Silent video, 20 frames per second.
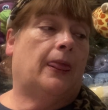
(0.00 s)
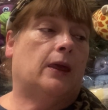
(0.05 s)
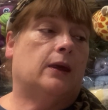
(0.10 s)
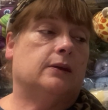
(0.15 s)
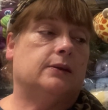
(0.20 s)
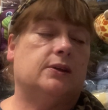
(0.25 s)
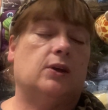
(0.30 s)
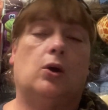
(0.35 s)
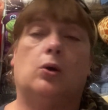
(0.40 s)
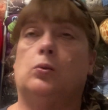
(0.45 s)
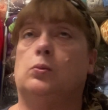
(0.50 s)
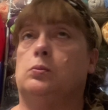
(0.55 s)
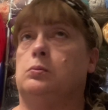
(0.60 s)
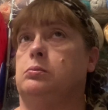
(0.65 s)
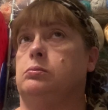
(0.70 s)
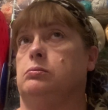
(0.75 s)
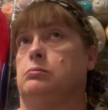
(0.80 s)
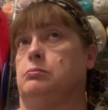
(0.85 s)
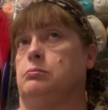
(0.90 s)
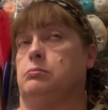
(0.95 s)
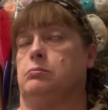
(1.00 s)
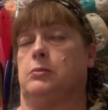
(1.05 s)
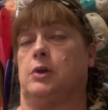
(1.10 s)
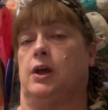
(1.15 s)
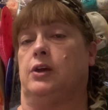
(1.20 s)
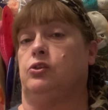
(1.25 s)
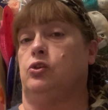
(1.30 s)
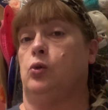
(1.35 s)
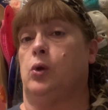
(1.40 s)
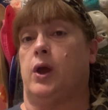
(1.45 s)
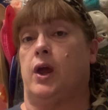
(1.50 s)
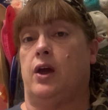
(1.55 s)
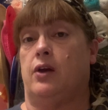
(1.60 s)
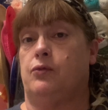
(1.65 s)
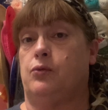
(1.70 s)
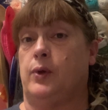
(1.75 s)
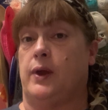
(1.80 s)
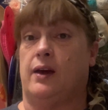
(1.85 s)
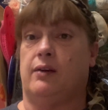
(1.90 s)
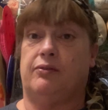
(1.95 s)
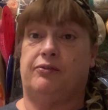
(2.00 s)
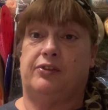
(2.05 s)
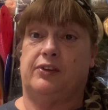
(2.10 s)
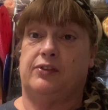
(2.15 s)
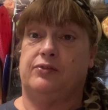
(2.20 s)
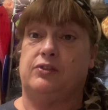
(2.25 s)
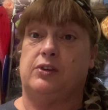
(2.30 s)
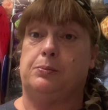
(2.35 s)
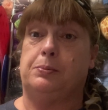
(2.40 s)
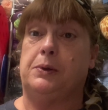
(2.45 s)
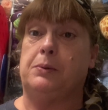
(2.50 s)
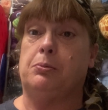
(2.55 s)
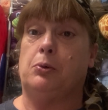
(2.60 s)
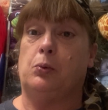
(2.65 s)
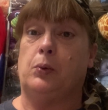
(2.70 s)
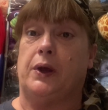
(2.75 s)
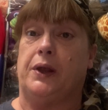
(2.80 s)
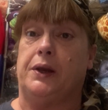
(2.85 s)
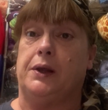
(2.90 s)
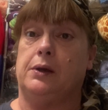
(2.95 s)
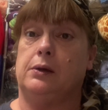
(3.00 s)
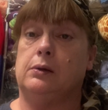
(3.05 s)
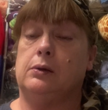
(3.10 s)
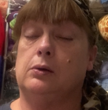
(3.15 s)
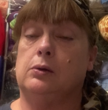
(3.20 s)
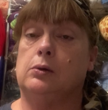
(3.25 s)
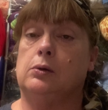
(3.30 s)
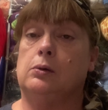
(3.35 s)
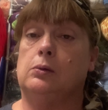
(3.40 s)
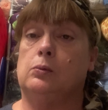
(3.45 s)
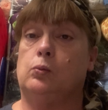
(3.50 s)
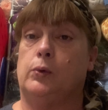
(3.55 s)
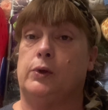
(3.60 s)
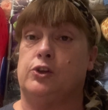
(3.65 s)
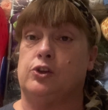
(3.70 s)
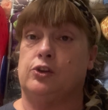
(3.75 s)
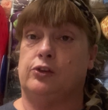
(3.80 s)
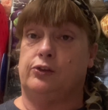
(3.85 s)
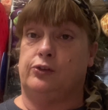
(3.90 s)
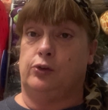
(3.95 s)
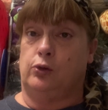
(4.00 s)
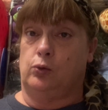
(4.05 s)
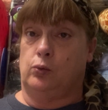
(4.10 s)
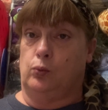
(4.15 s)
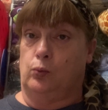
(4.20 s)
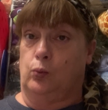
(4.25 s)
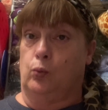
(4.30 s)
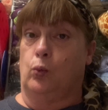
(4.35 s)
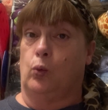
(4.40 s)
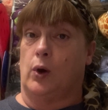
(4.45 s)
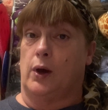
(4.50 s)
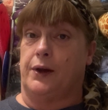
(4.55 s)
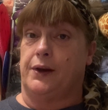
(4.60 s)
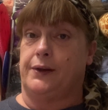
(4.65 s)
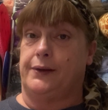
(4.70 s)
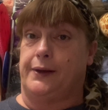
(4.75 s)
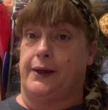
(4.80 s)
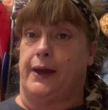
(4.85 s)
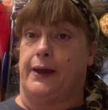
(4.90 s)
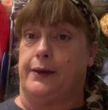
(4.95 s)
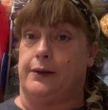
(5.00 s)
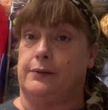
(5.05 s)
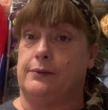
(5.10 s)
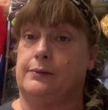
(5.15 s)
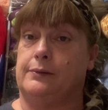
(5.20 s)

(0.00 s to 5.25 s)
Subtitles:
So that's okay if we have 50 people waiting. We just do 1 a day.